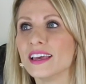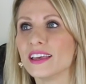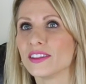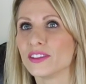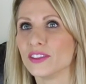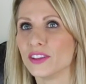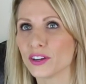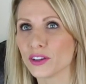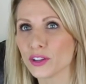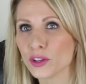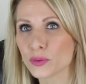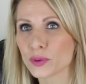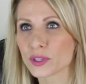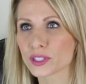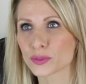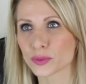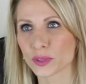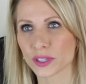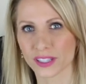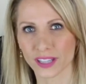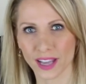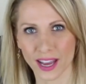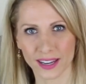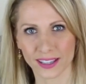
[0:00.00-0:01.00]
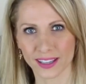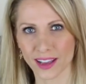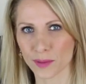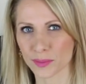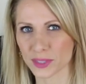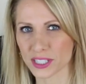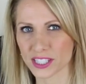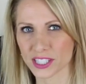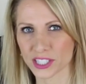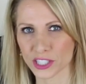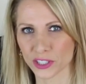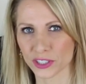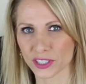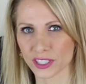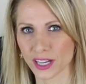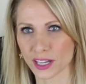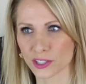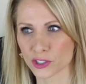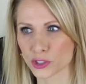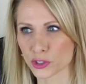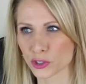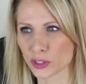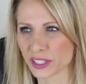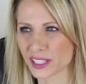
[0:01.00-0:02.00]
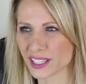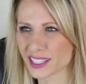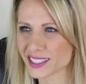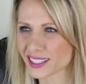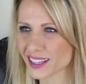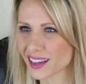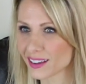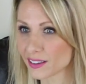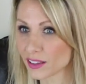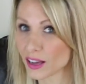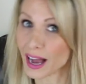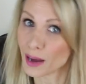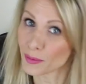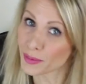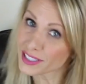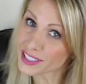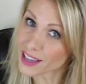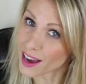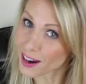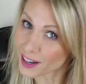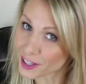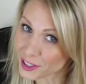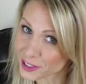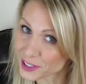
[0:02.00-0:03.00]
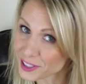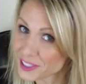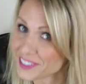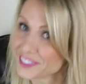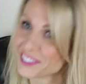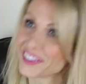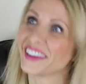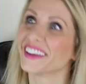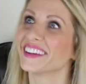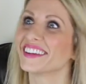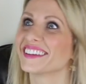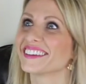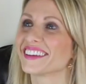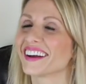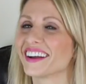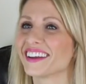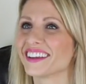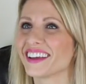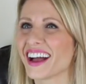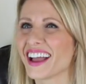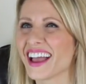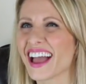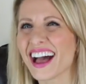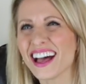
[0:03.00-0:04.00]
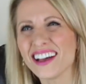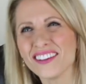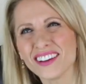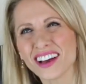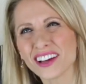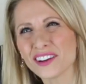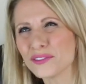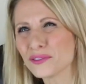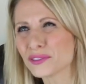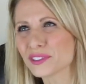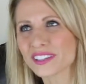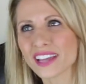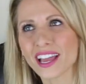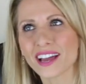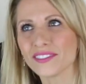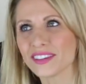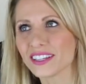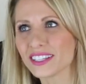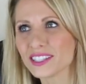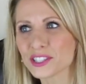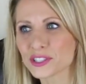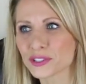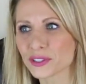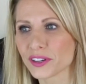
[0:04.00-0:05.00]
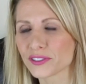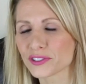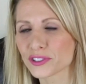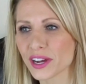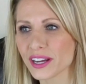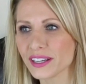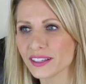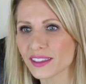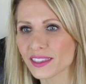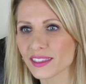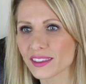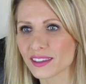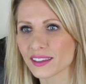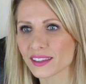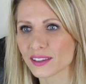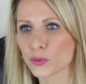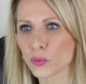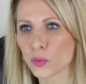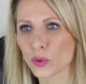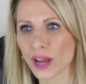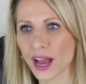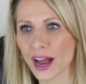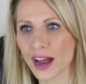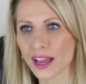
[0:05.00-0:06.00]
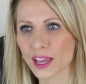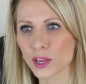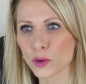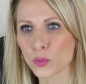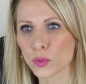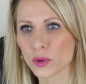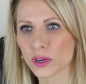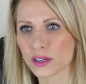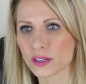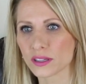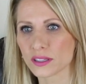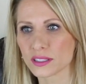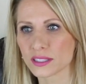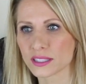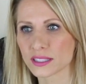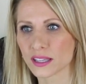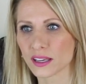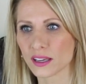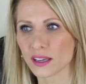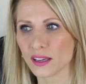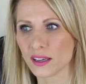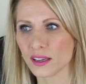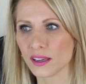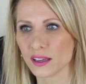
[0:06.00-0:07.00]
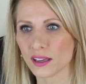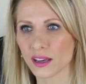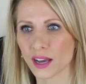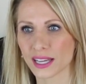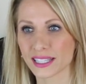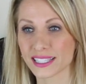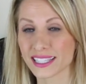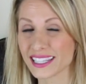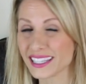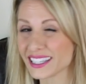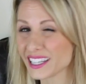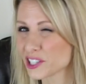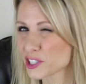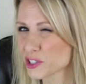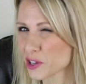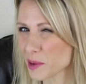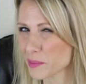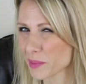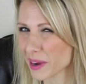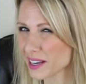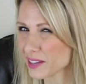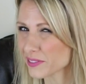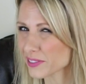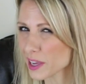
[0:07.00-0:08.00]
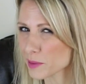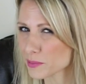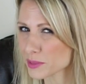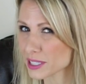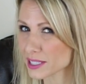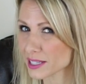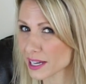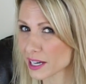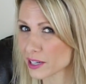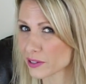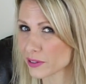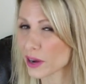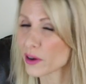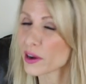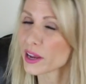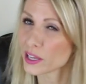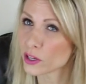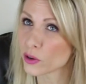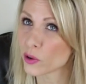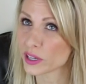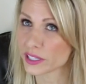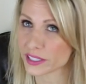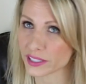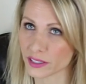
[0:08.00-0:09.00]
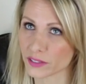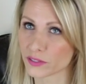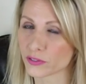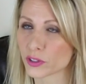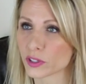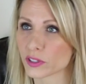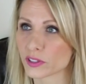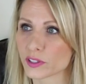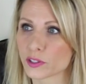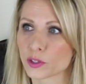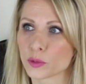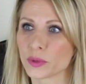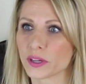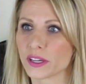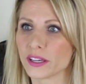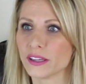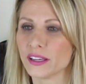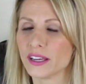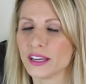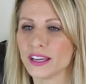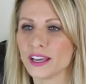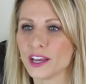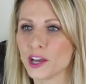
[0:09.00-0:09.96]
They're the ones where it kind of got me started on journaling, because I'm a talker, right? I don't really have a history. I was trying to think, when I was a teenager, I might have kept a diary. I know I did for a little bit,